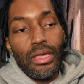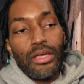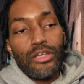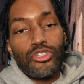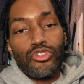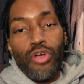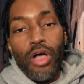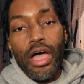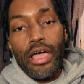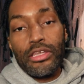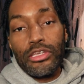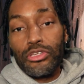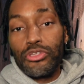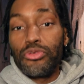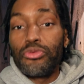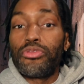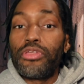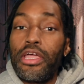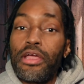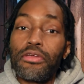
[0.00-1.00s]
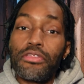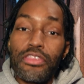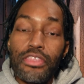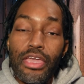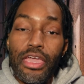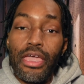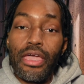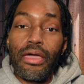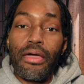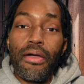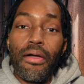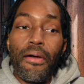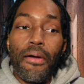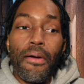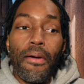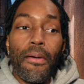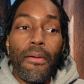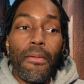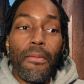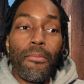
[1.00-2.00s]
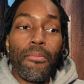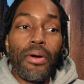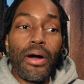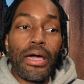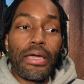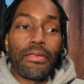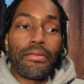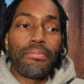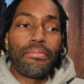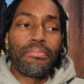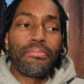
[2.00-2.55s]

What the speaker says: trying to do their thing, but